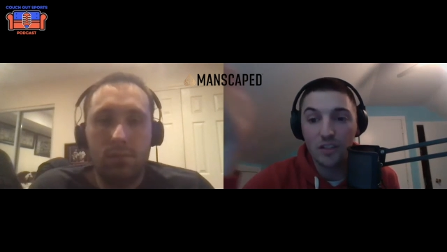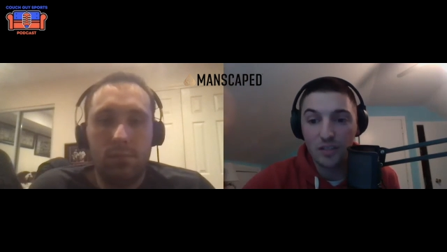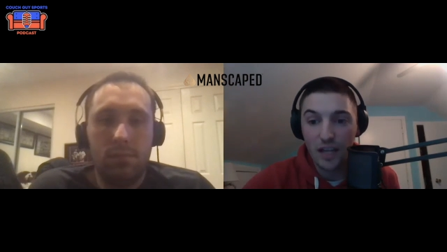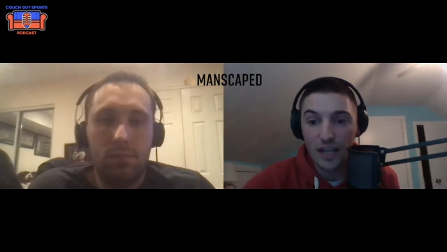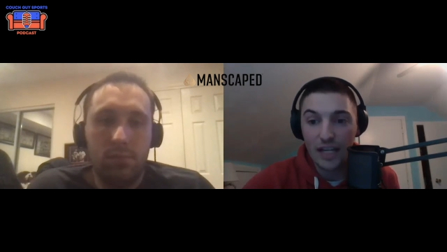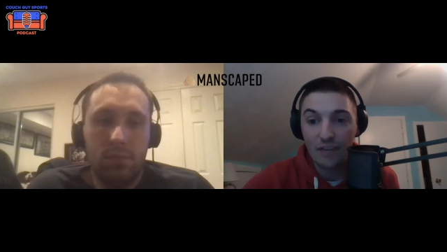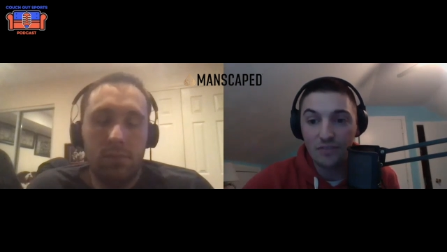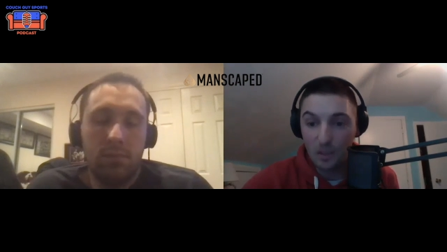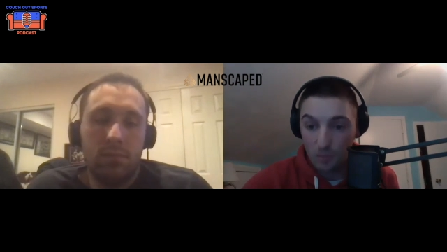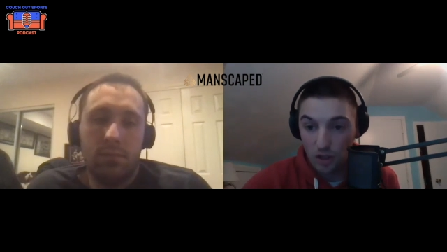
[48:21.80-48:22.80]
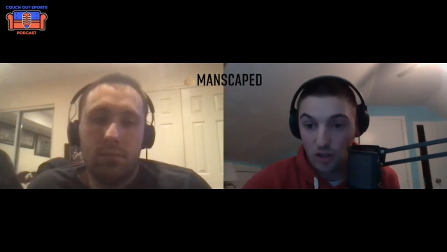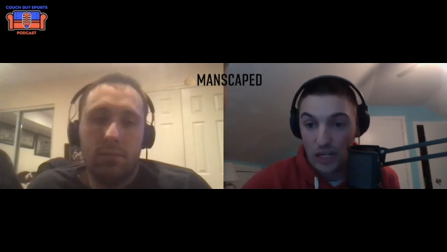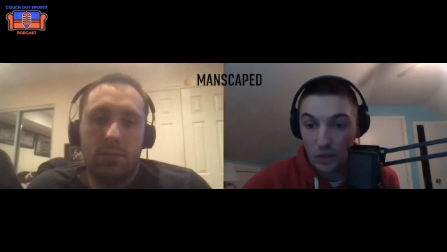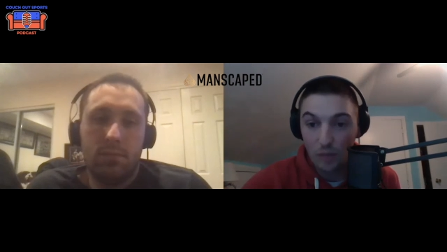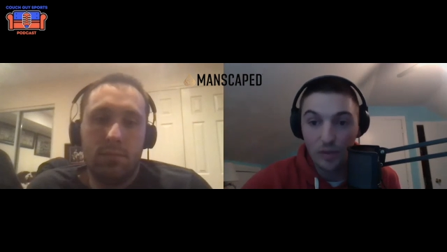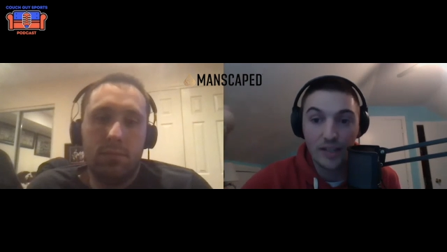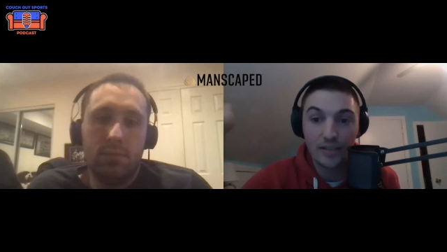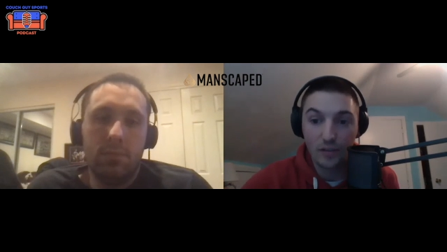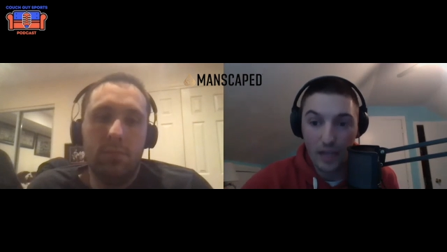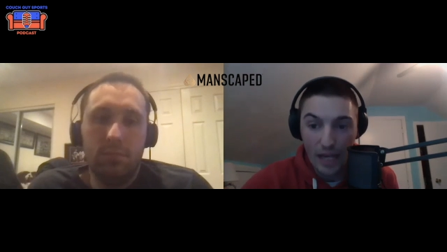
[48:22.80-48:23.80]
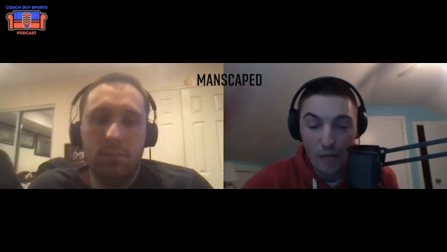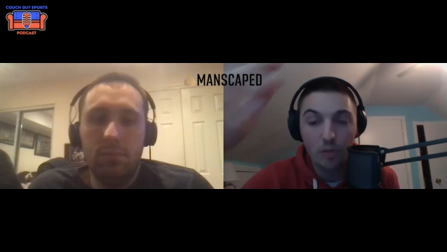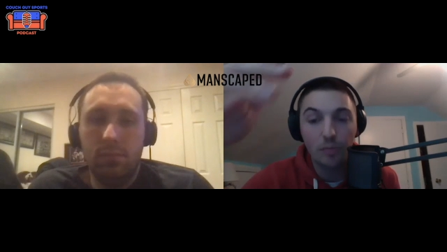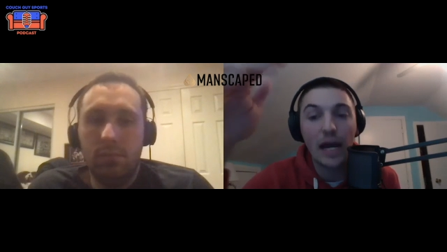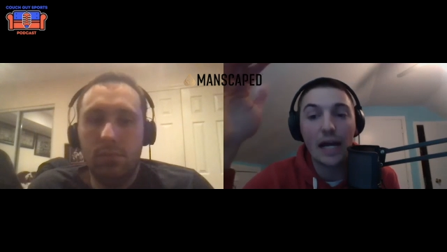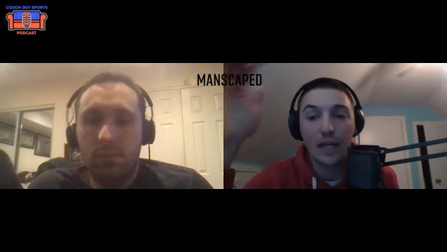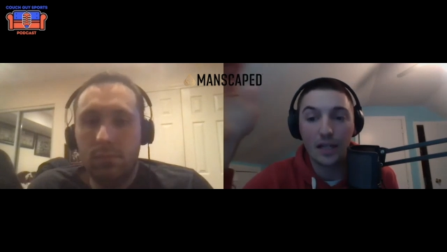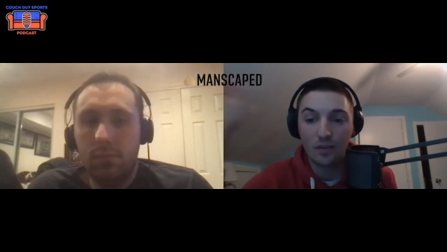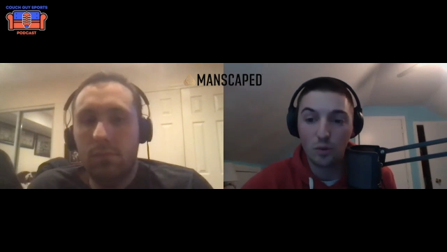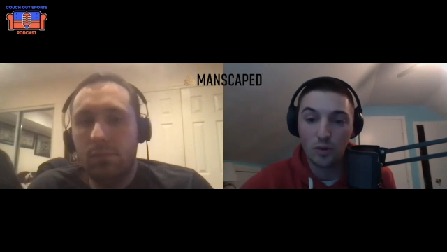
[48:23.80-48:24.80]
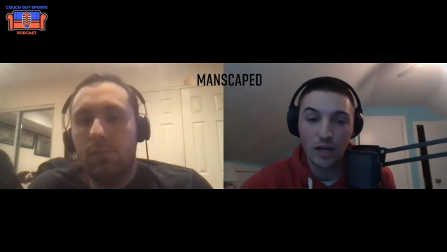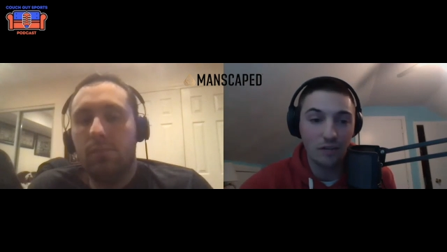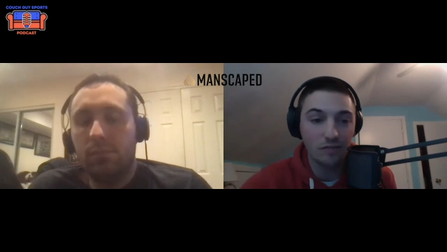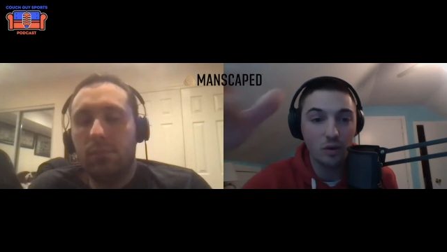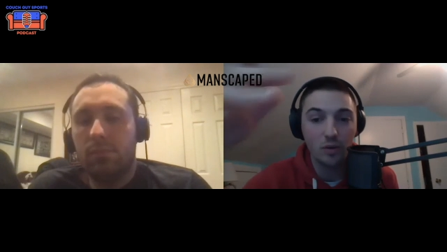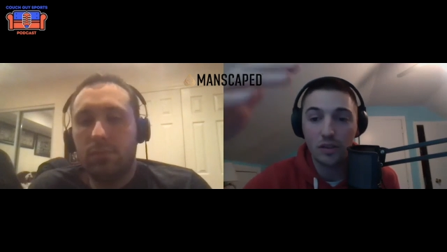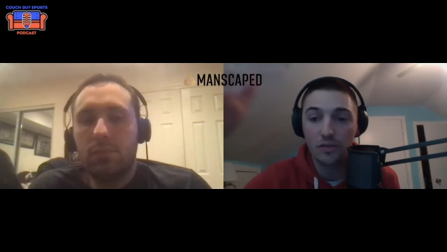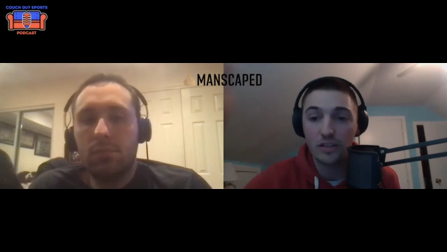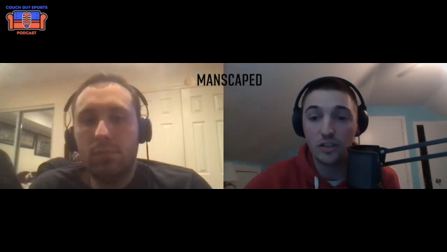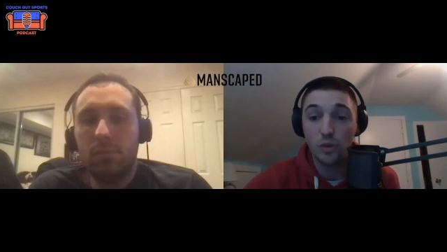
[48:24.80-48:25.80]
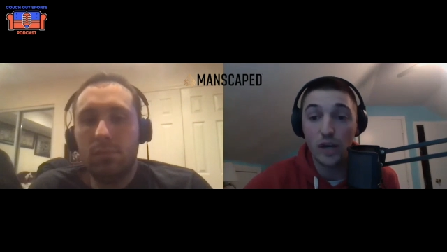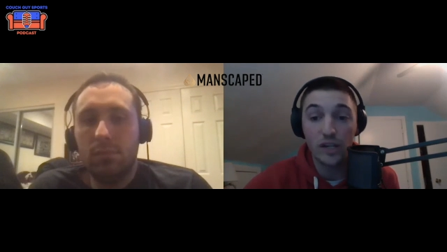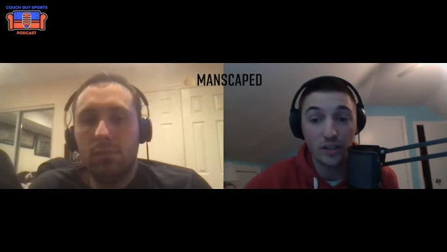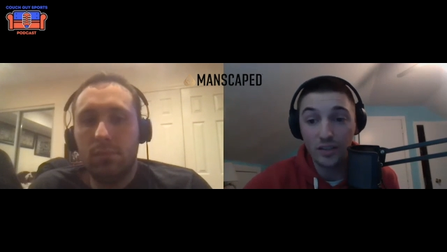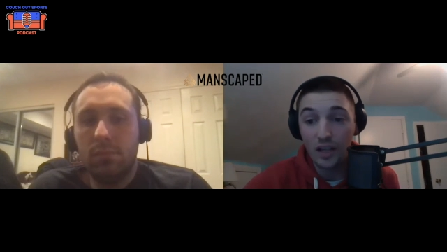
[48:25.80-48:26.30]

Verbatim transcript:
Speaker 1: second half team this year anyway because they'll get Kemba back and everyone will kind of flow into their right situations.